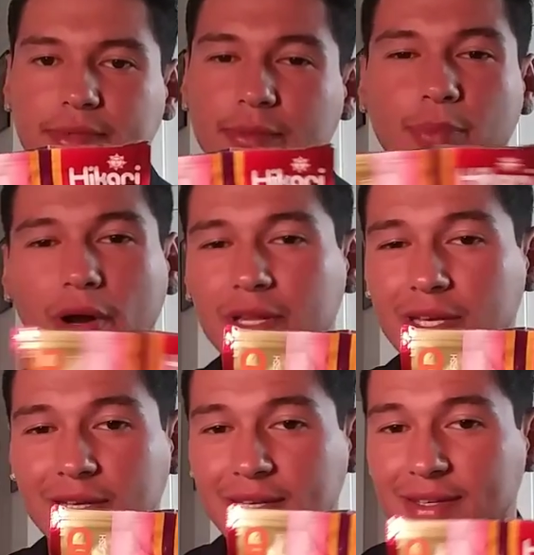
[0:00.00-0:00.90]

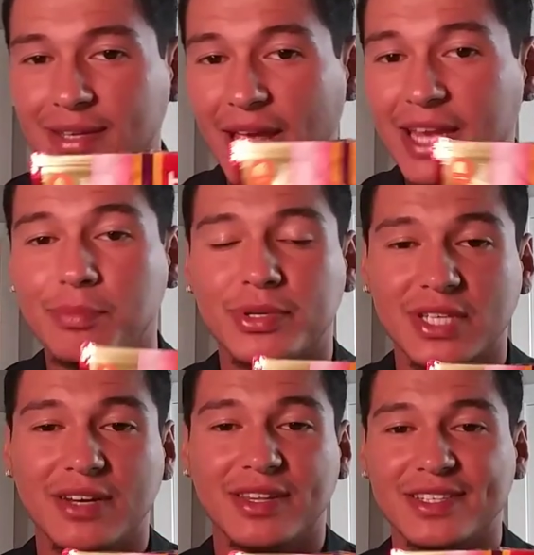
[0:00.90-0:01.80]
probably
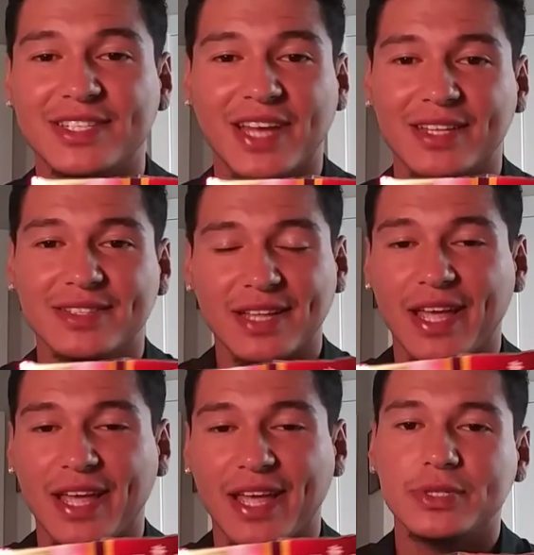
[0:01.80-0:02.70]
80% of the chance, like
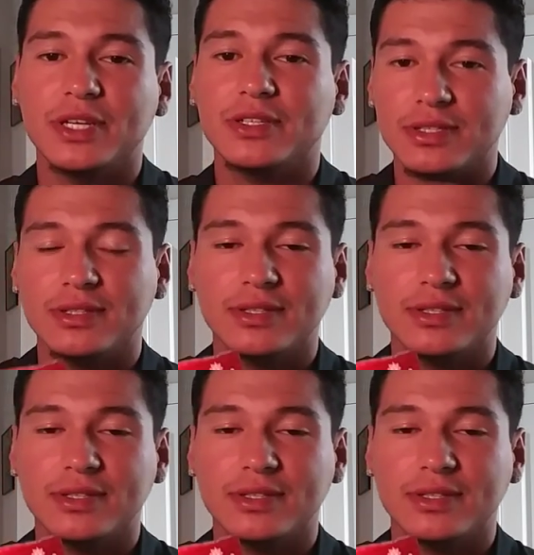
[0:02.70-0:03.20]
80% of